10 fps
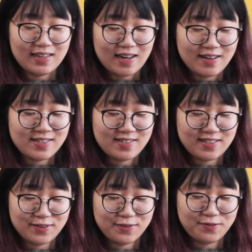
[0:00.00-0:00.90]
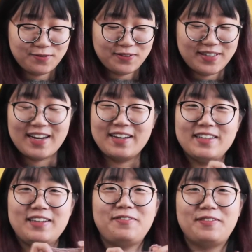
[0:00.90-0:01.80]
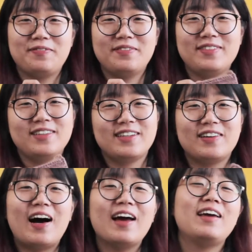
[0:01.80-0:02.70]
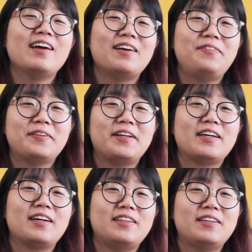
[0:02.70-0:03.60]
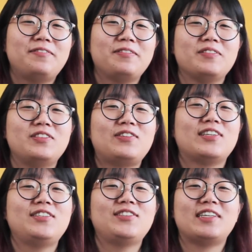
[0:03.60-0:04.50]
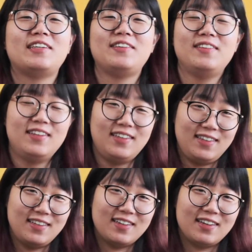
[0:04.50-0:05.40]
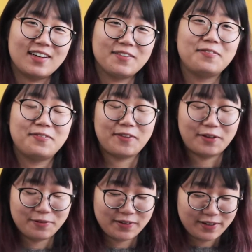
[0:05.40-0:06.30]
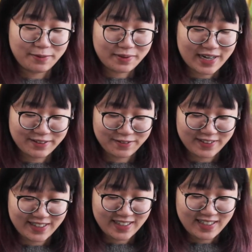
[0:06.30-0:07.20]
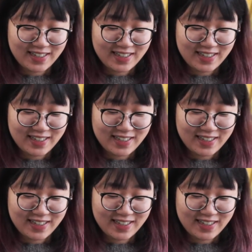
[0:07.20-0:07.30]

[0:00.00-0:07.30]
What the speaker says: I still feel like I did it from, you know, I feel like I did it from the scratch, so I felt really proud of it.